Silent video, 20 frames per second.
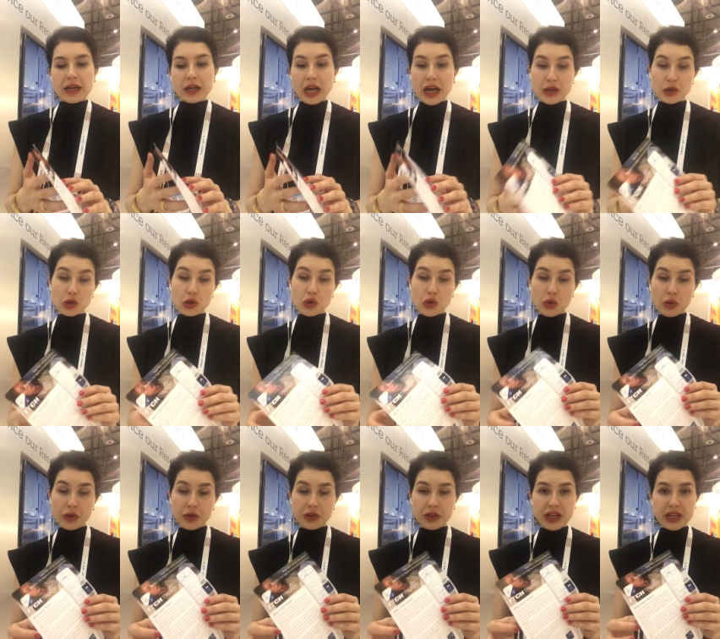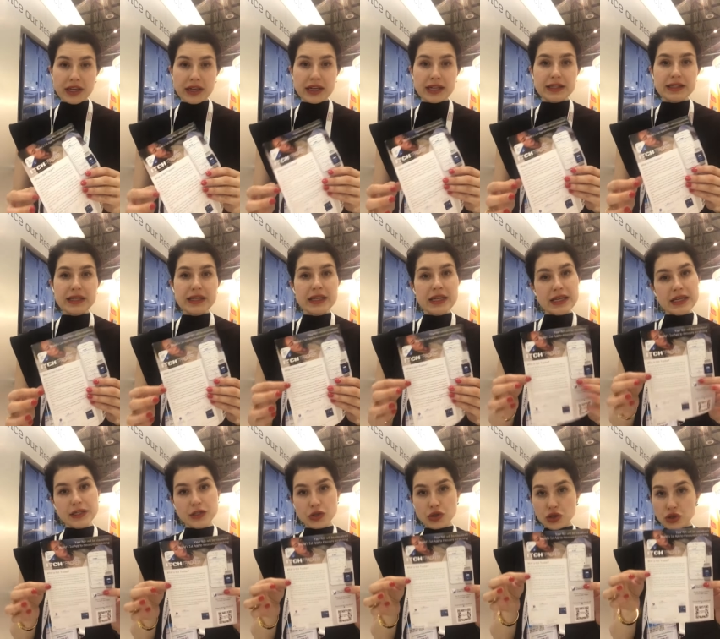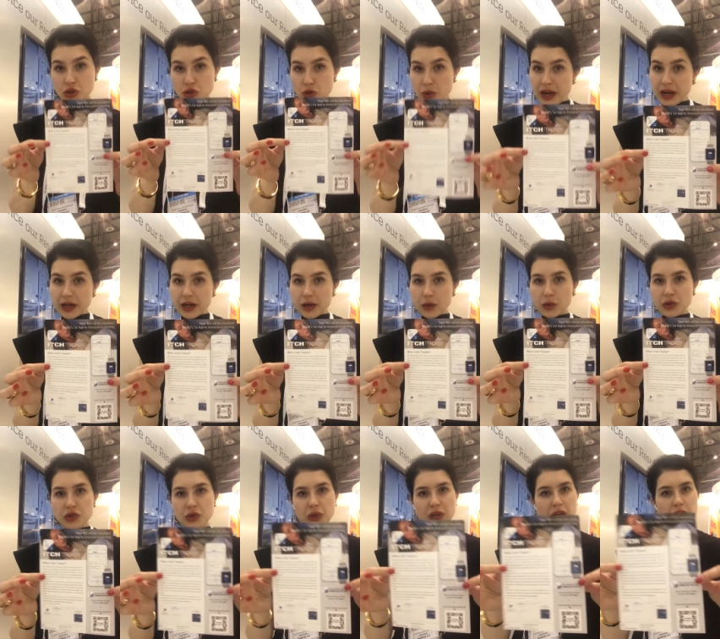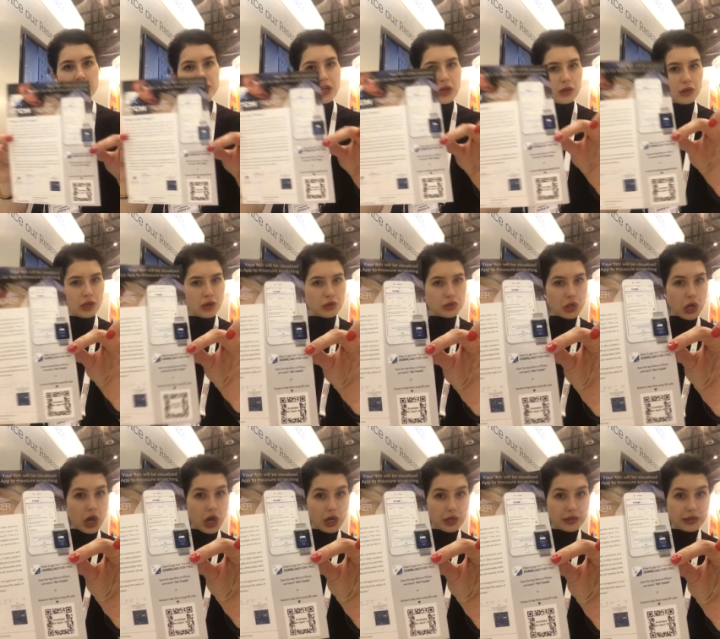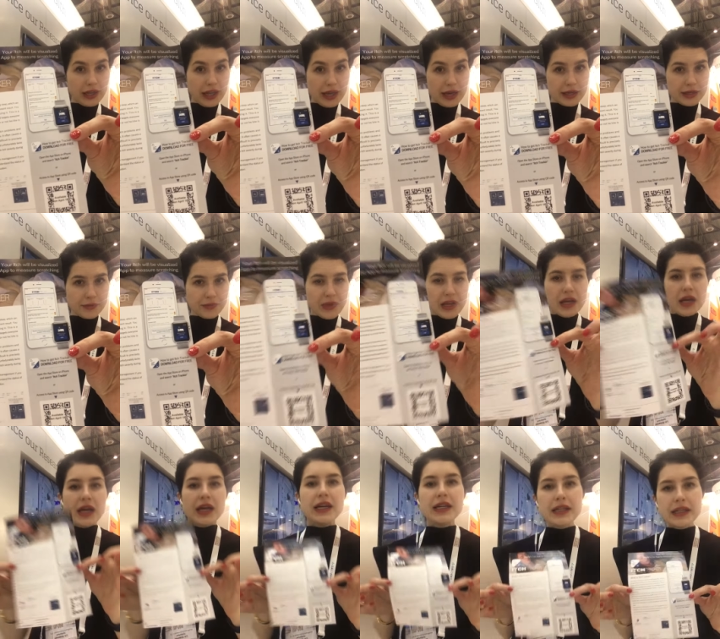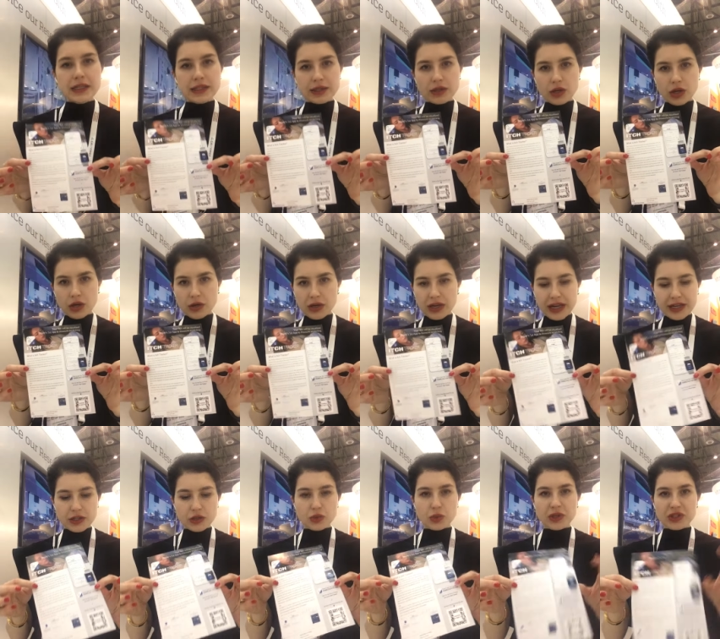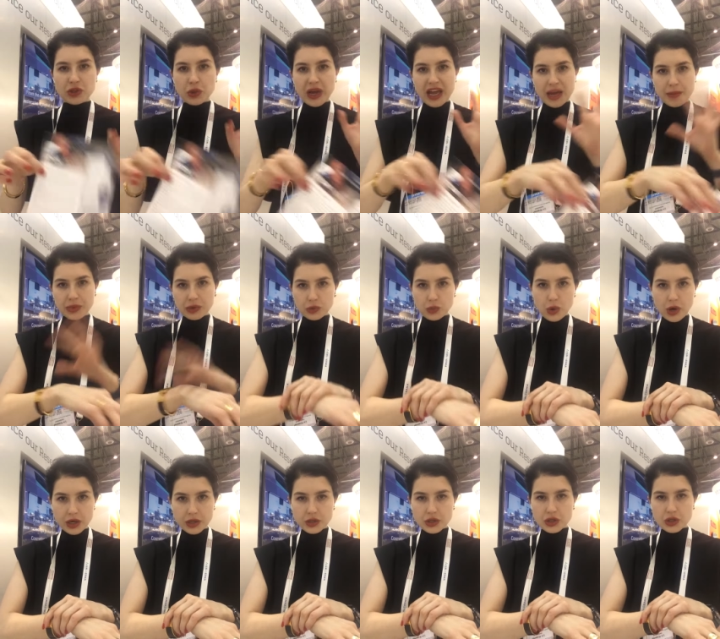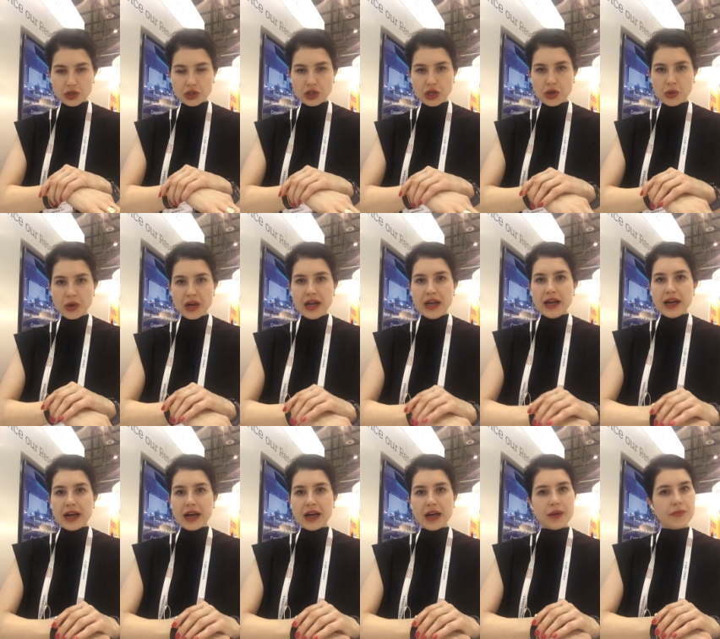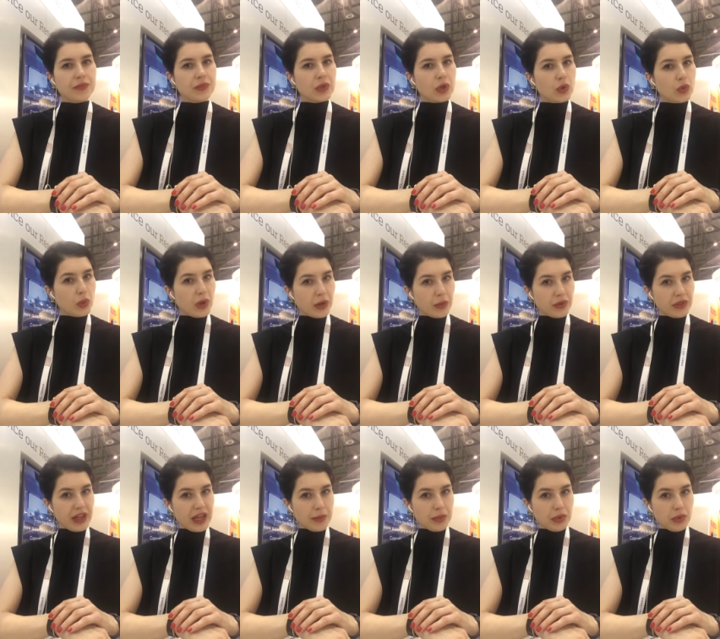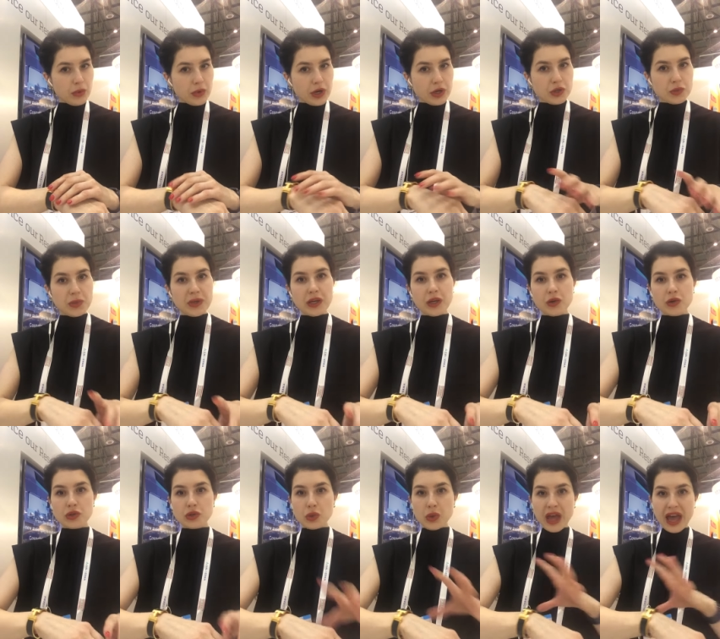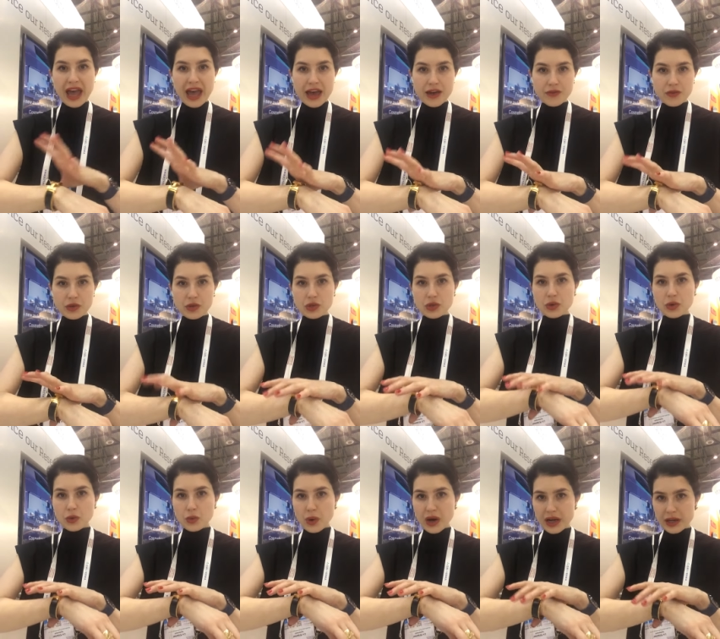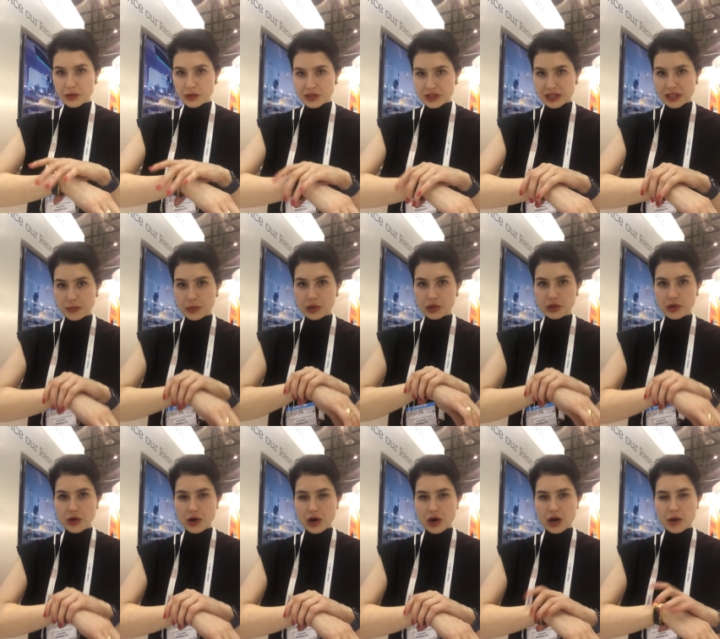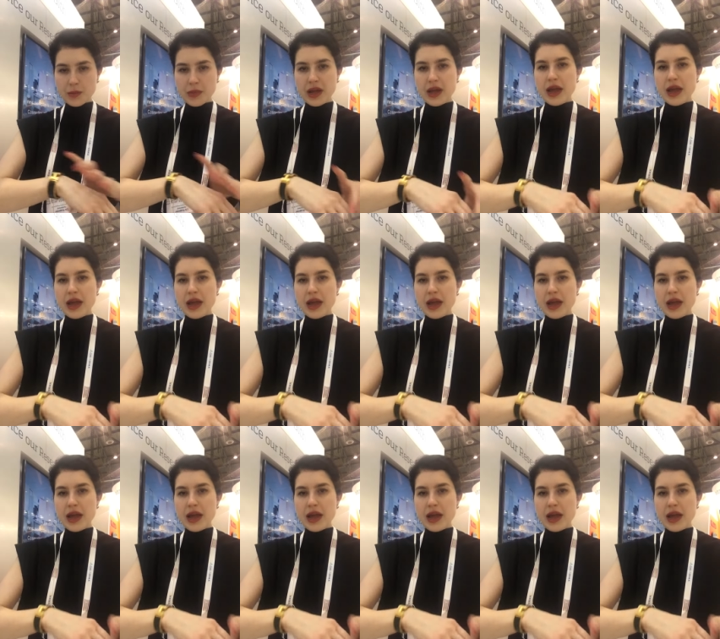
and cool thing. It's an itch tracker, which you can download online. It is correlated with your Apple Watch. So um, why with the Apple Watch? Because you have it while you sleep on your arm,